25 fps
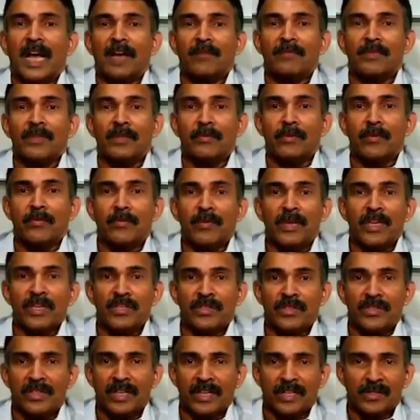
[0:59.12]
After we
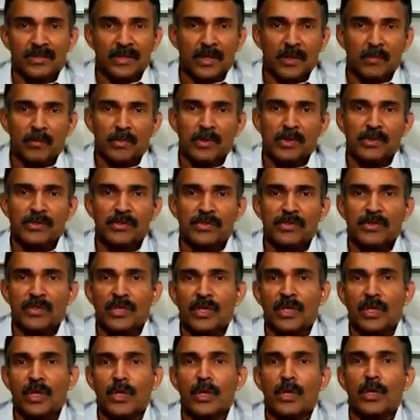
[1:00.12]
finish the
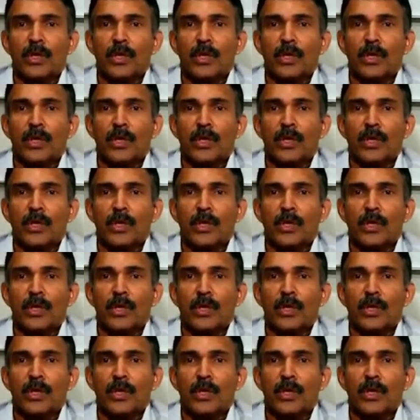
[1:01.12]
examples,